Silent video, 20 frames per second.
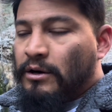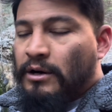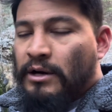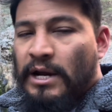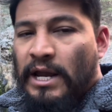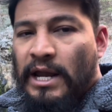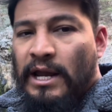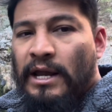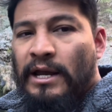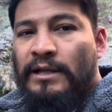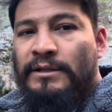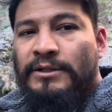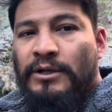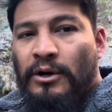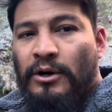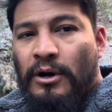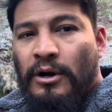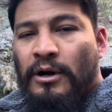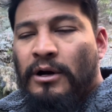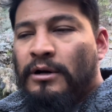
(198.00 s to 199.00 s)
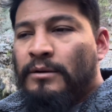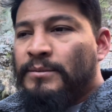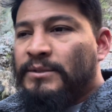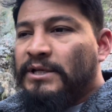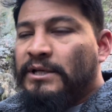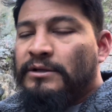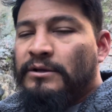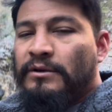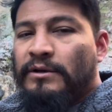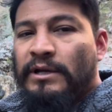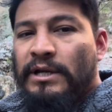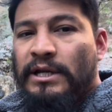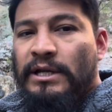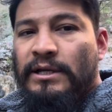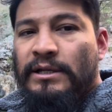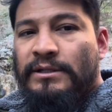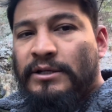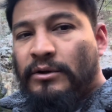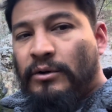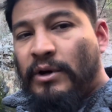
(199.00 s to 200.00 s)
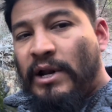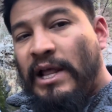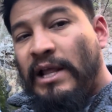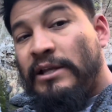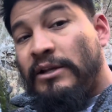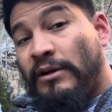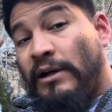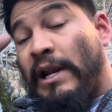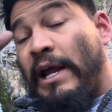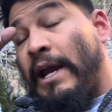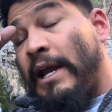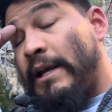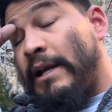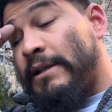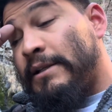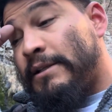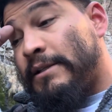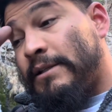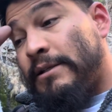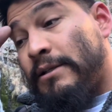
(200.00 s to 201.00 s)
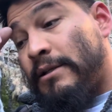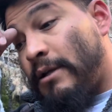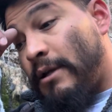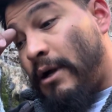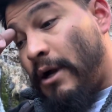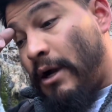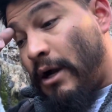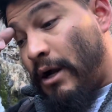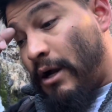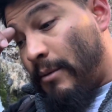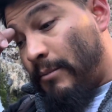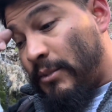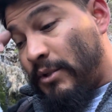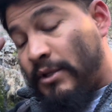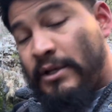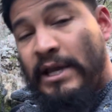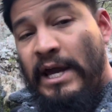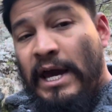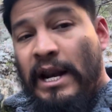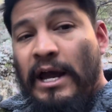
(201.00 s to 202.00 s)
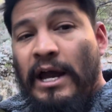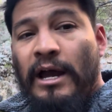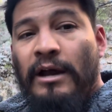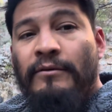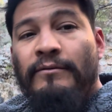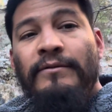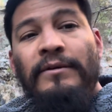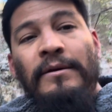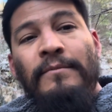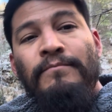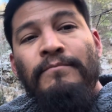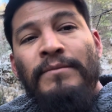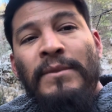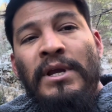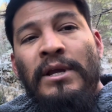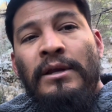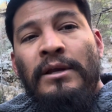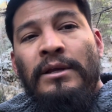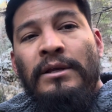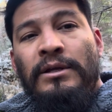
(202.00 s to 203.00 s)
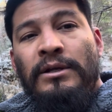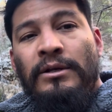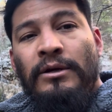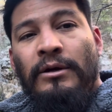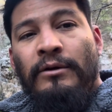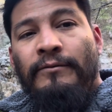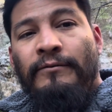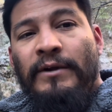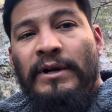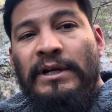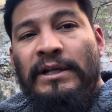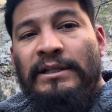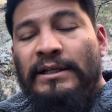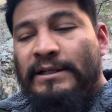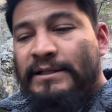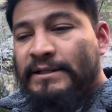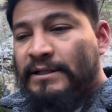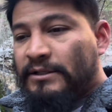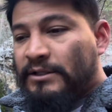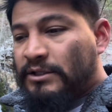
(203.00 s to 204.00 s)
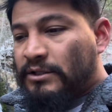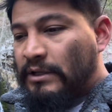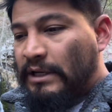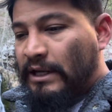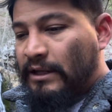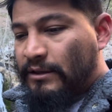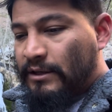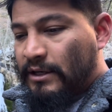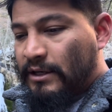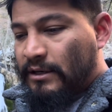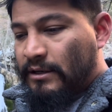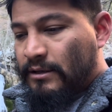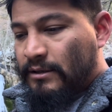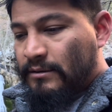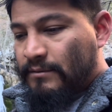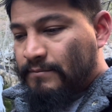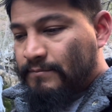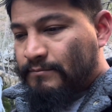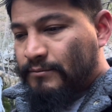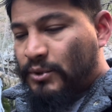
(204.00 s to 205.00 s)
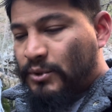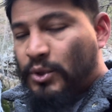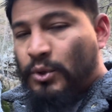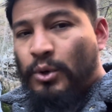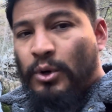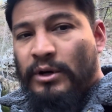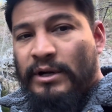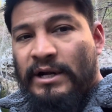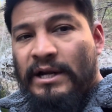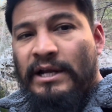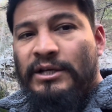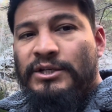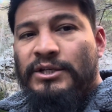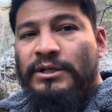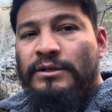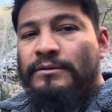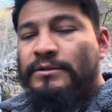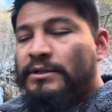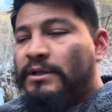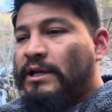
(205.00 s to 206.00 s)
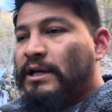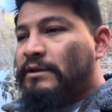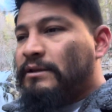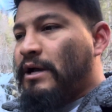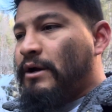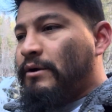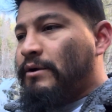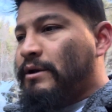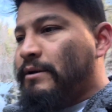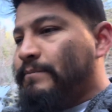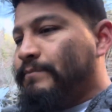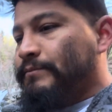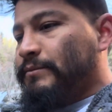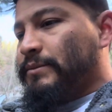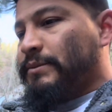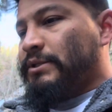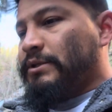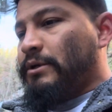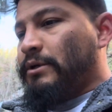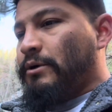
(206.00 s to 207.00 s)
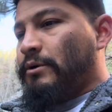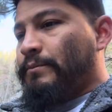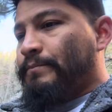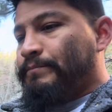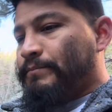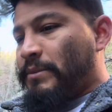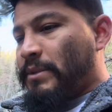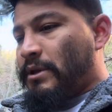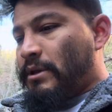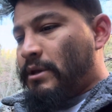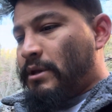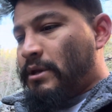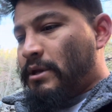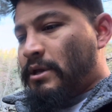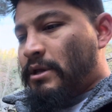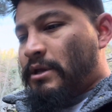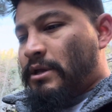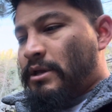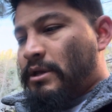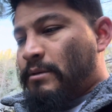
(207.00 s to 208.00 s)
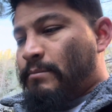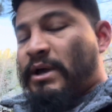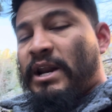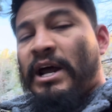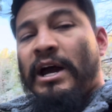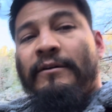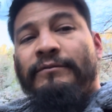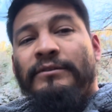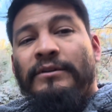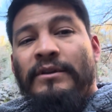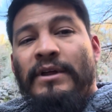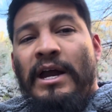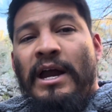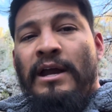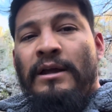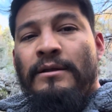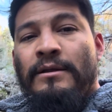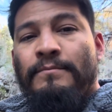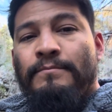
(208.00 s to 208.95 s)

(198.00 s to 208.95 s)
hands, your arms, and your knees, your legs. You gotta have fairly decent strength and coordination to get down it. So, but after that,